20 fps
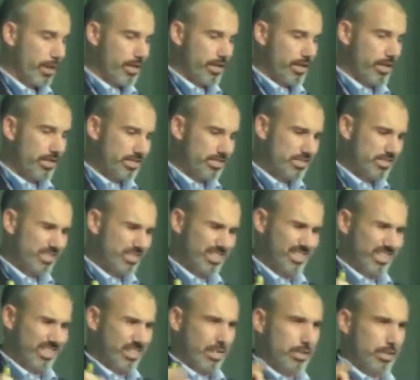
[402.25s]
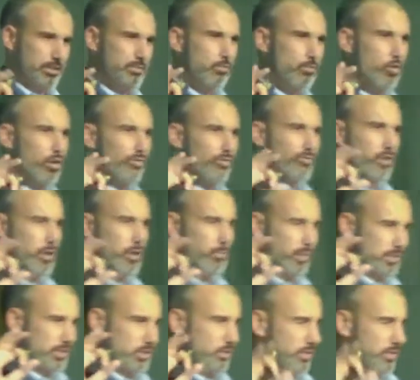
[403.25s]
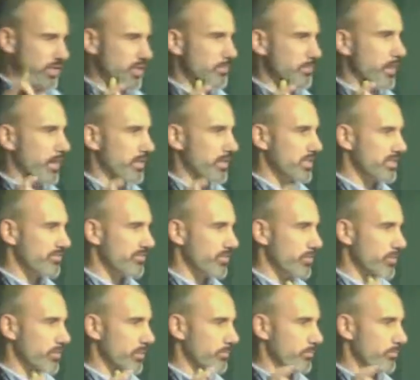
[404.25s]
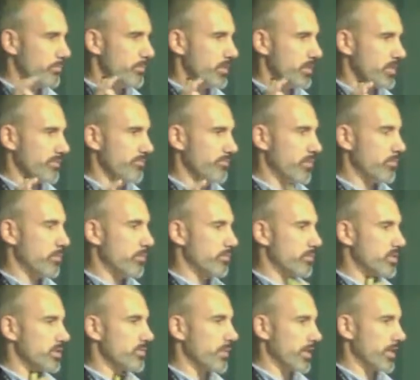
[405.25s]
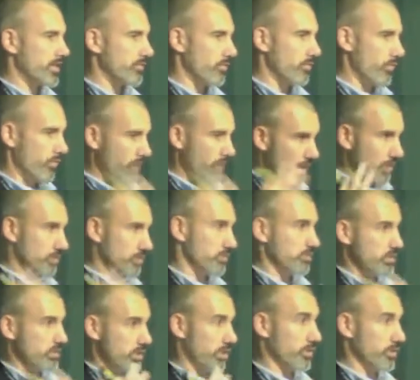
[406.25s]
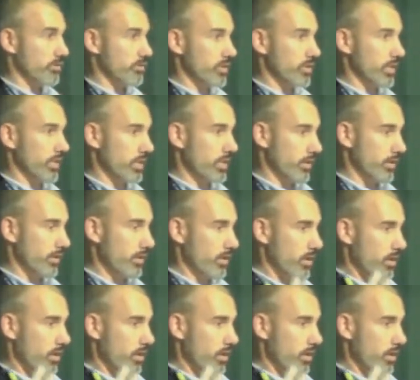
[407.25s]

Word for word: And it's, it's more from, as you would expect, it's from, the, it's from a perspective of national security and